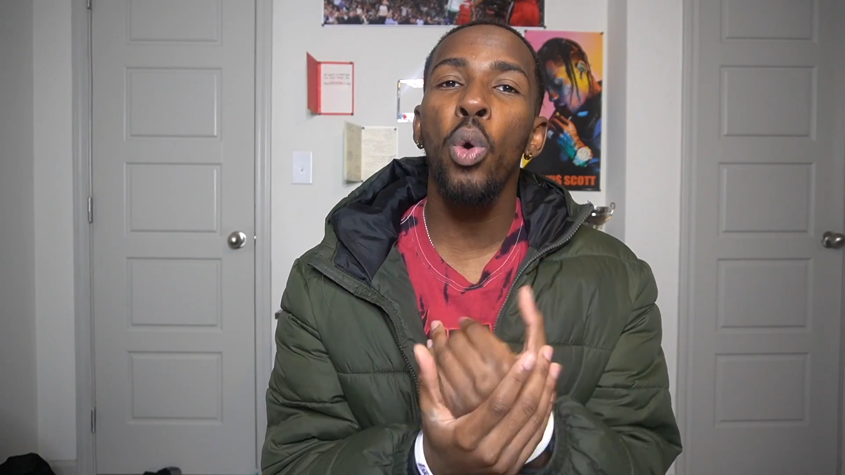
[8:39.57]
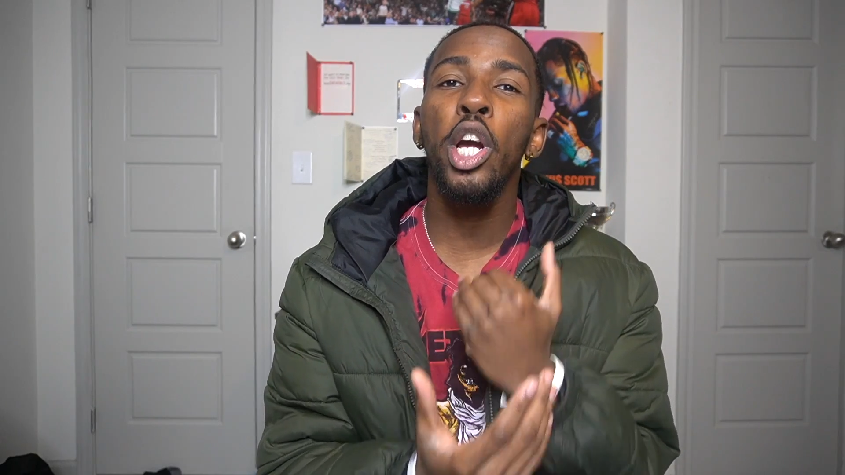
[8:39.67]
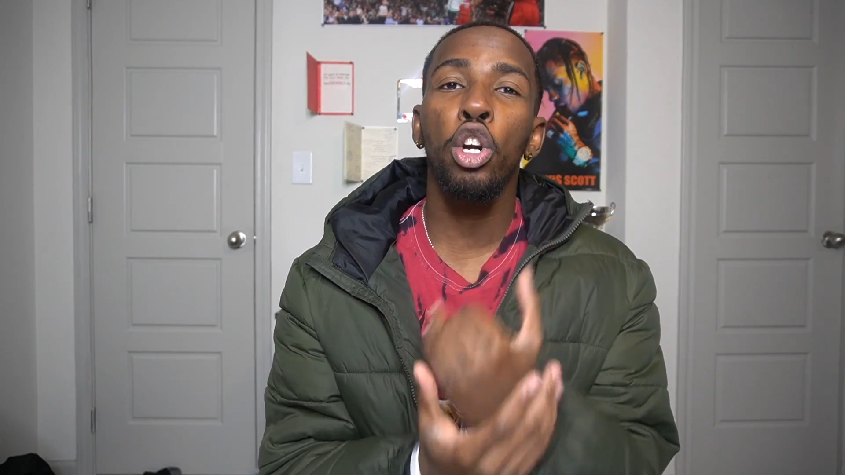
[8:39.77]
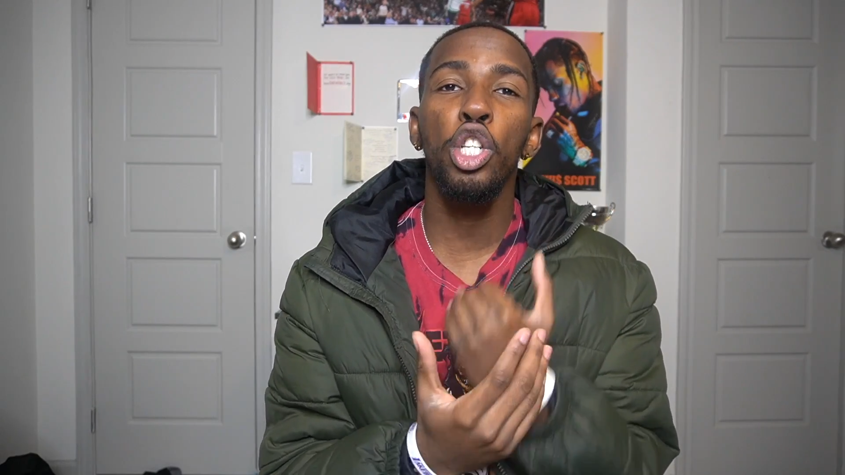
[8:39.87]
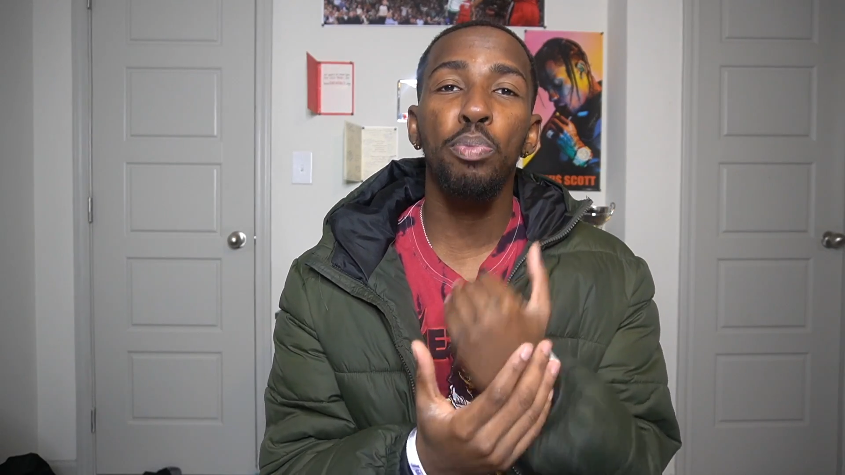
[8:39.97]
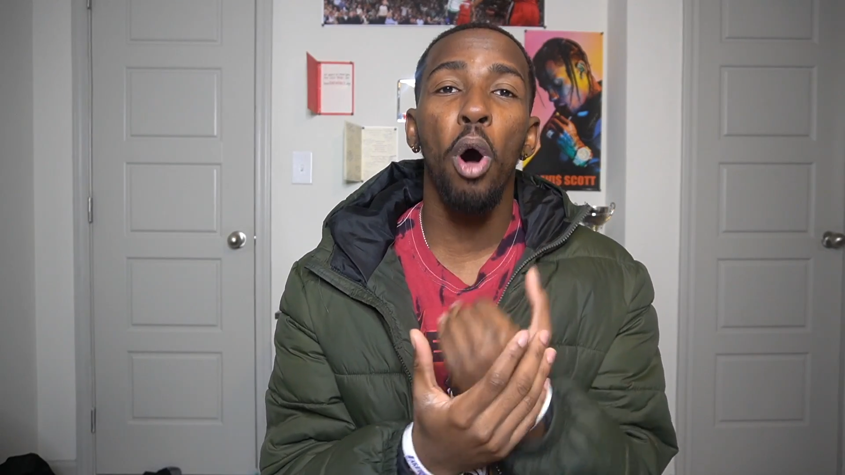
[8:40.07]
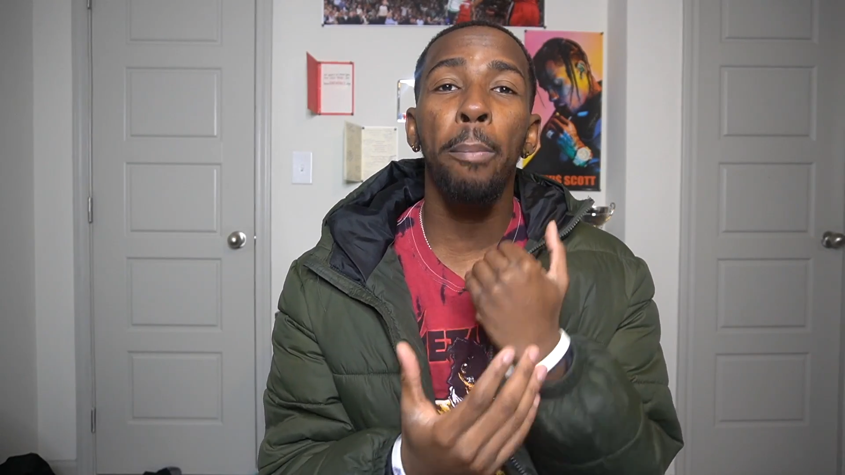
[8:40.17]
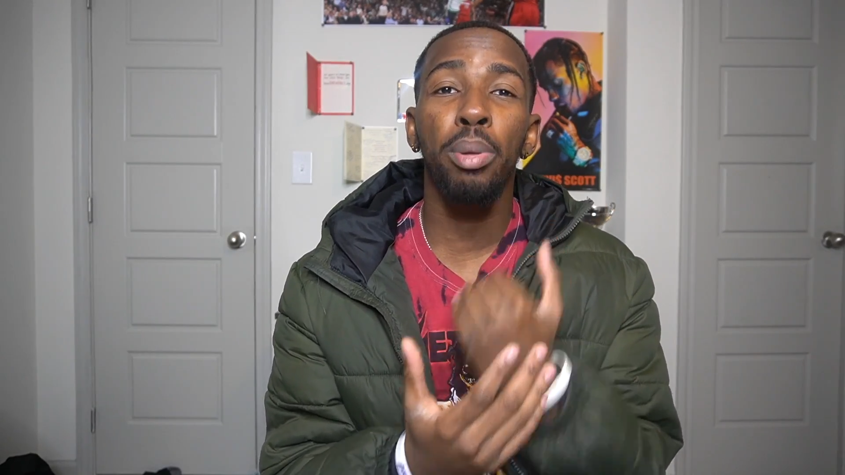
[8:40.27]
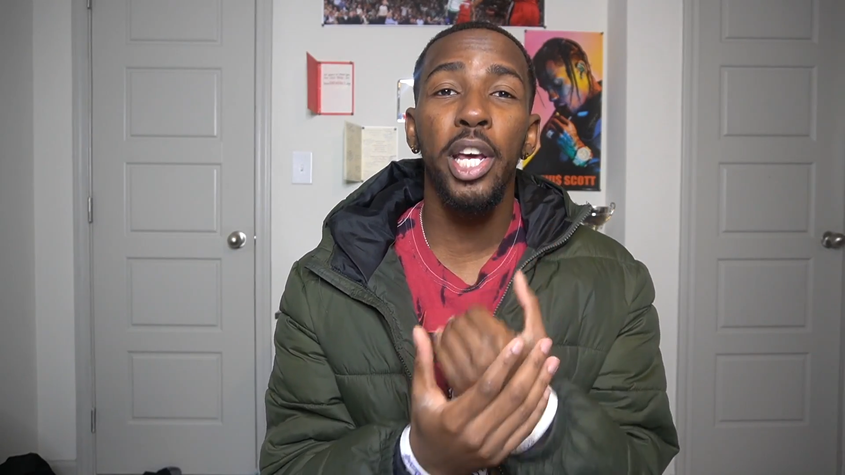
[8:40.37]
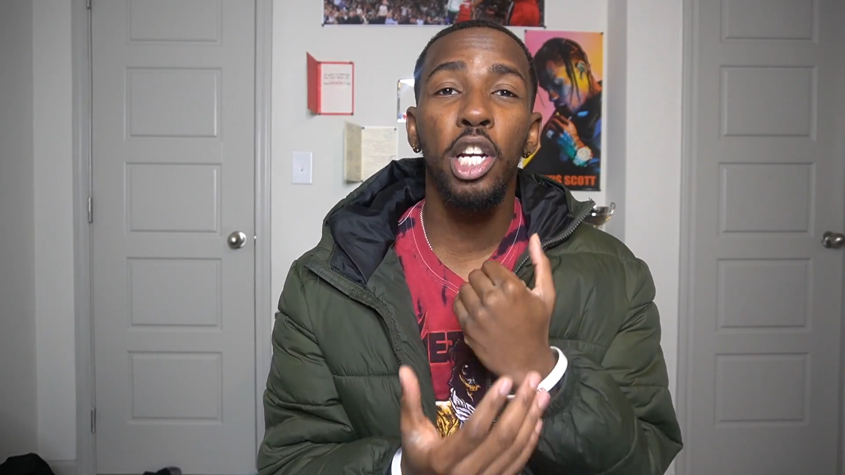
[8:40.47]
with Chris Paul,
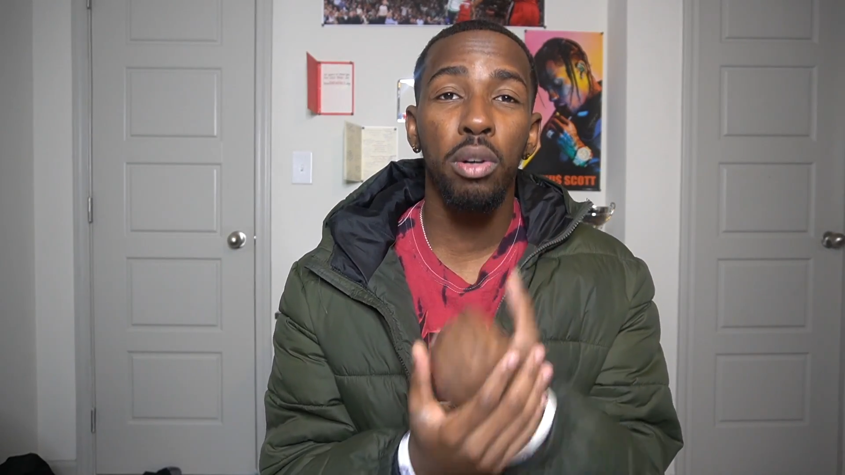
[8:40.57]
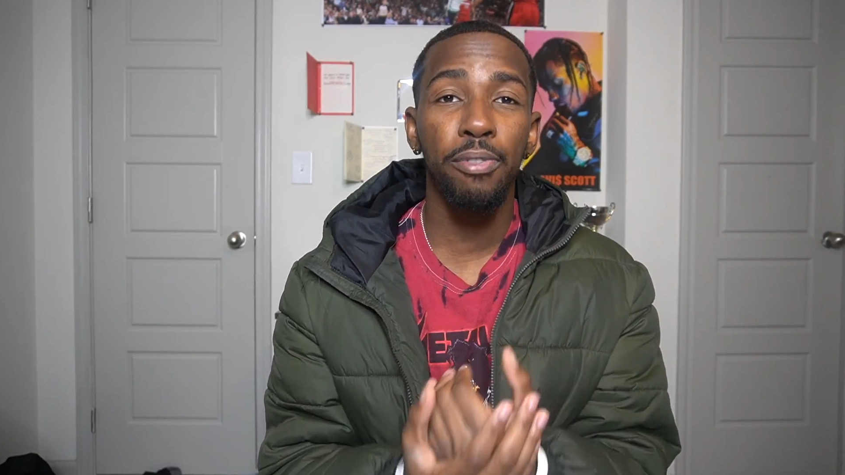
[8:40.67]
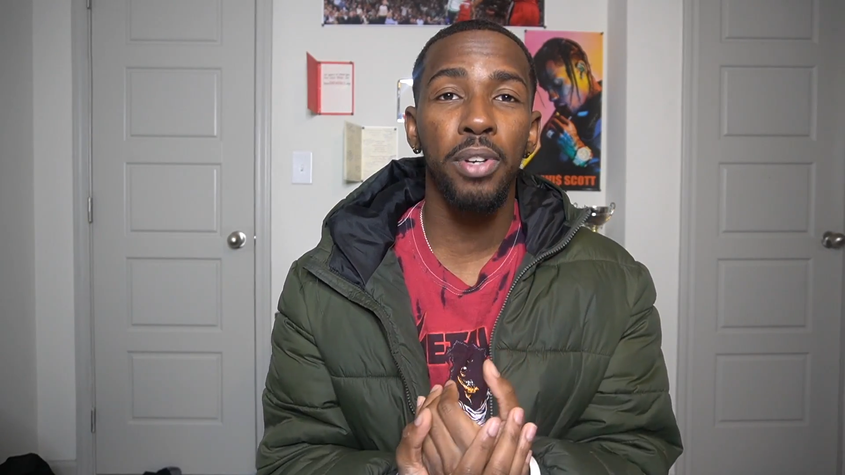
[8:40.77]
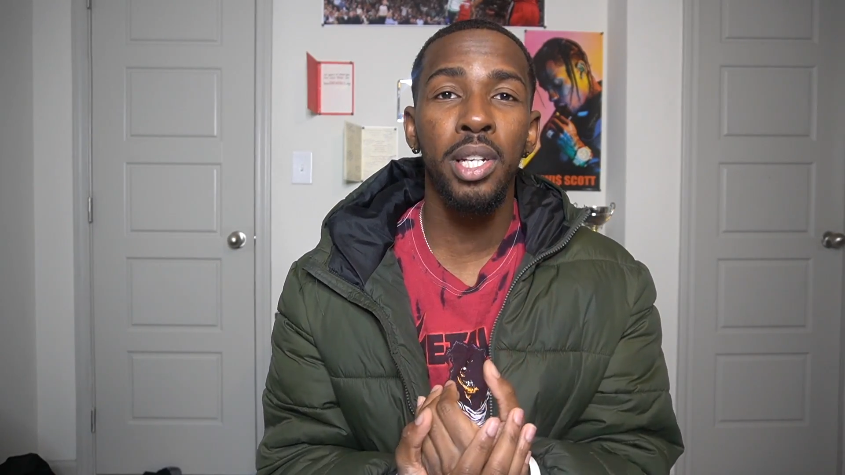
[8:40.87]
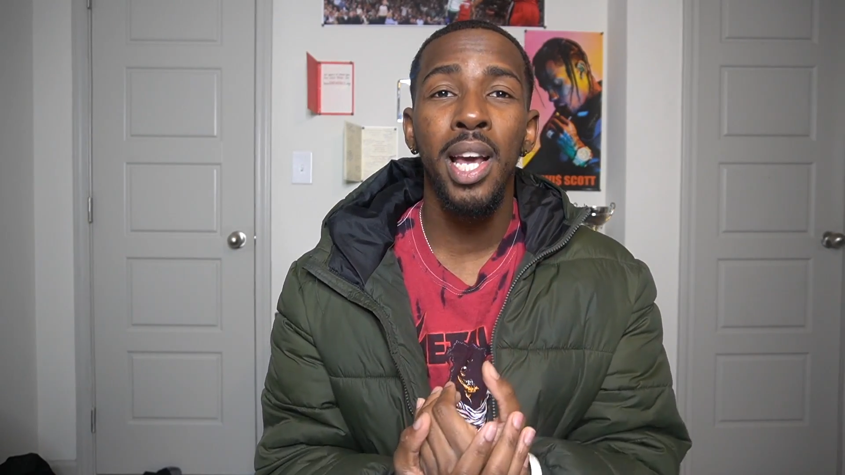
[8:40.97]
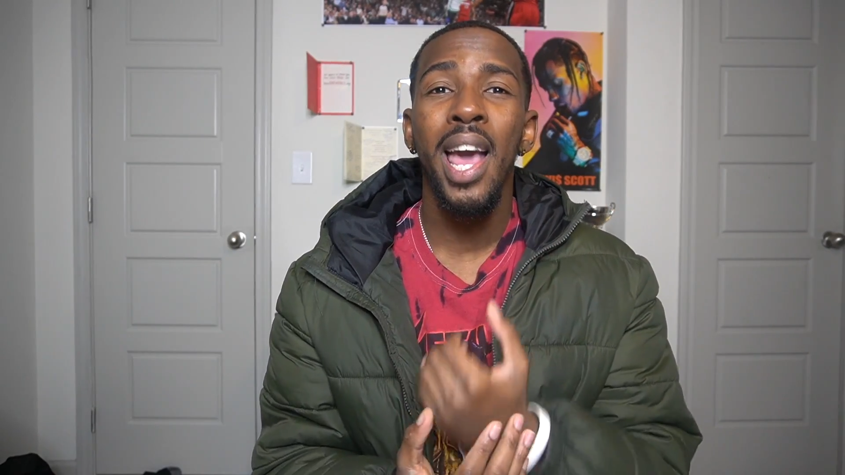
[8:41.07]
Blake Griffin,